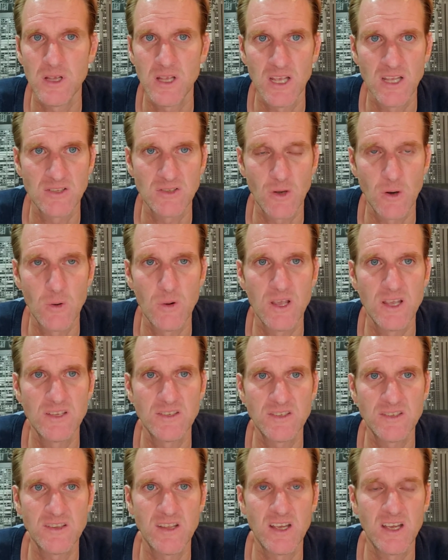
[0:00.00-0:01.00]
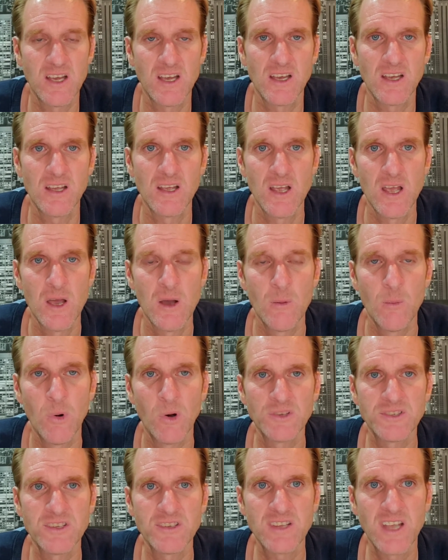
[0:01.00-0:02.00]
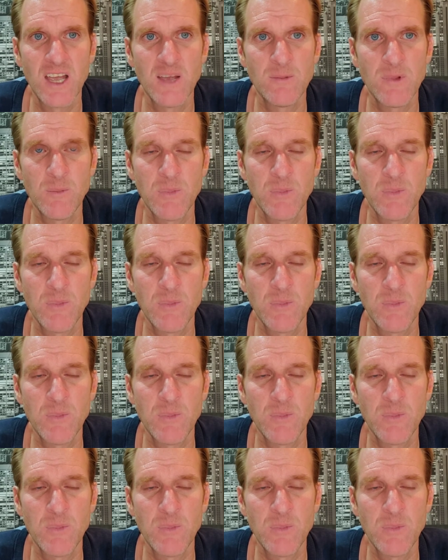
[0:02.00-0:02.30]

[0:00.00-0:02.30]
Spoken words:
It's always the, most of the time